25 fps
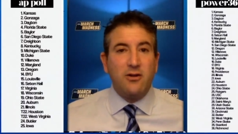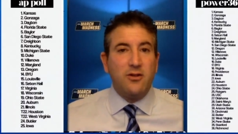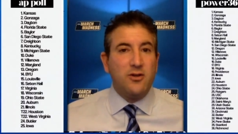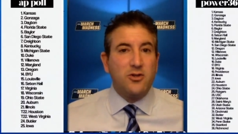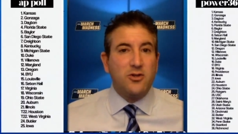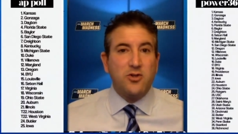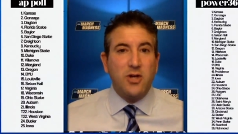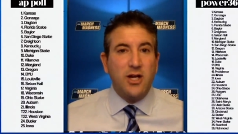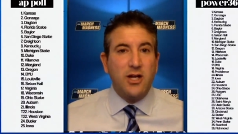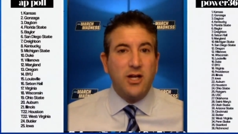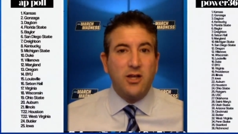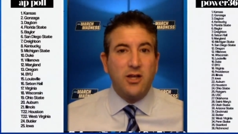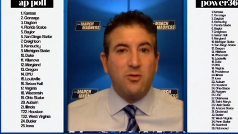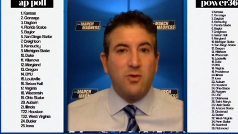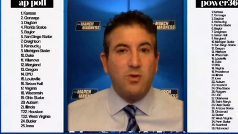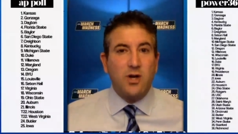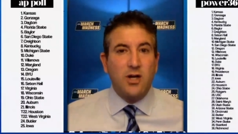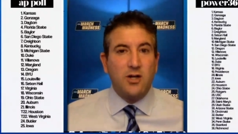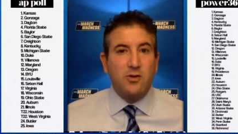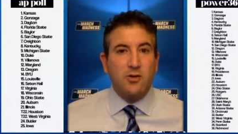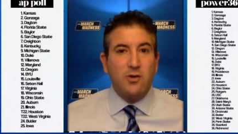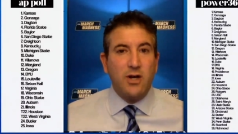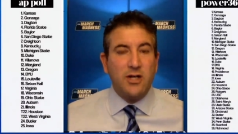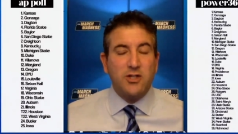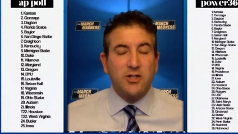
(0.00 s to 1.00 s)
They're trending in the
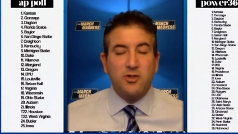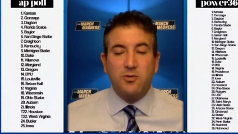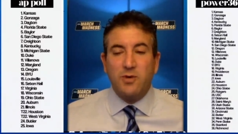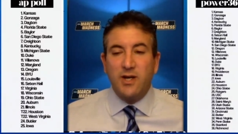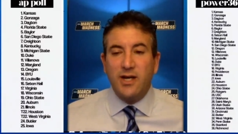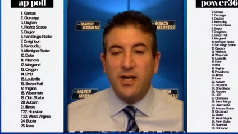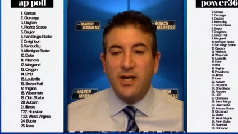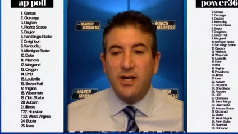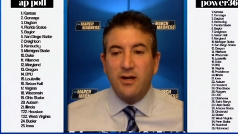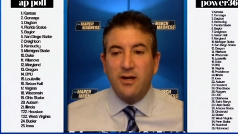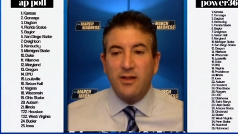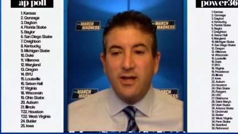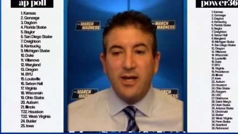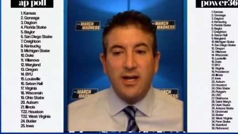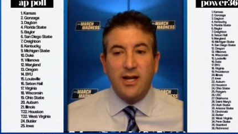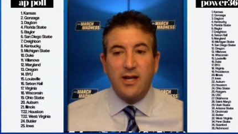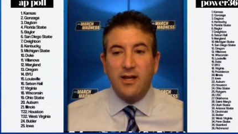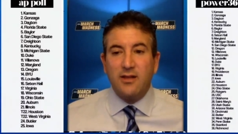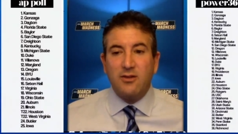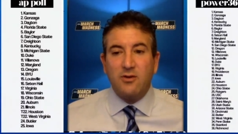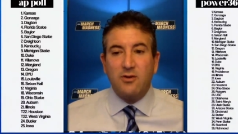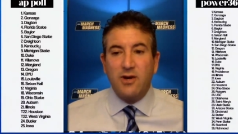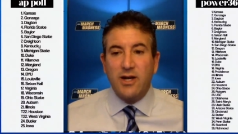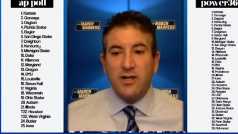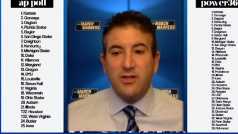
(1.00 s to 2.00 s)
wrong direction right now. They got to
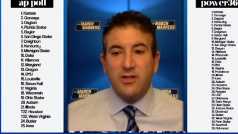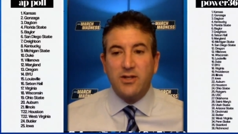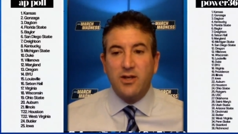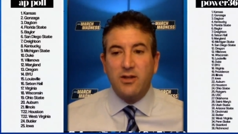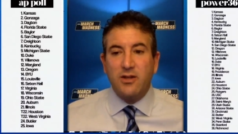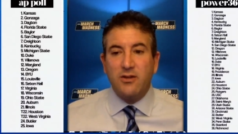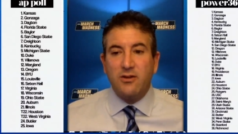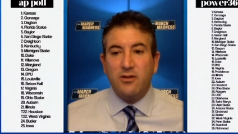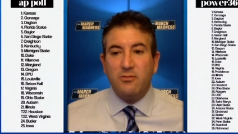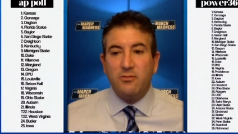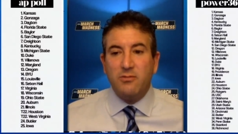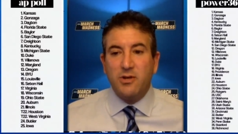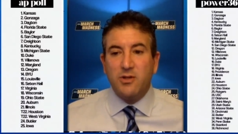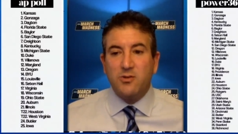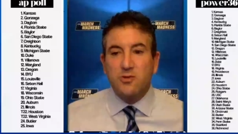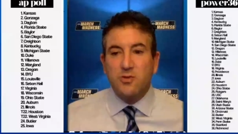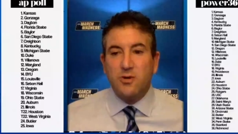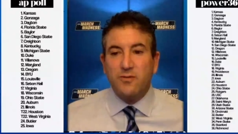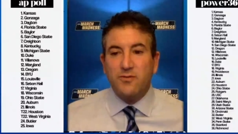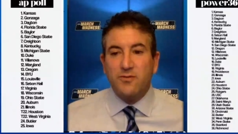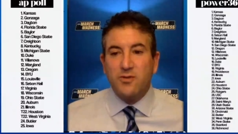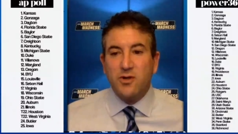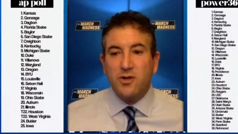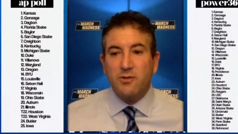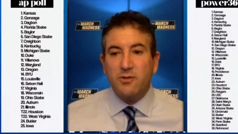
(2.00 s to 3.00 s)
get their act together in the Big
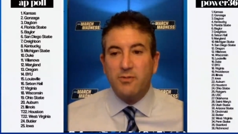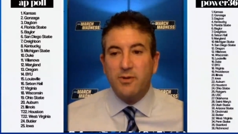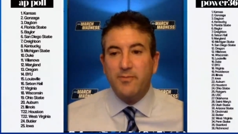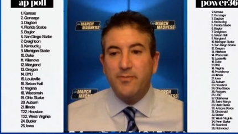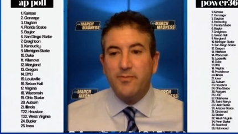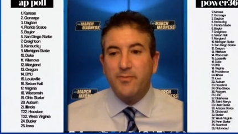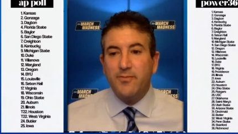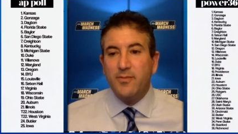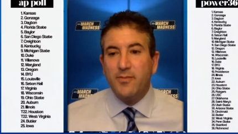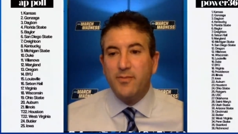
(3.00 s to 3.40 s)
12 tournament.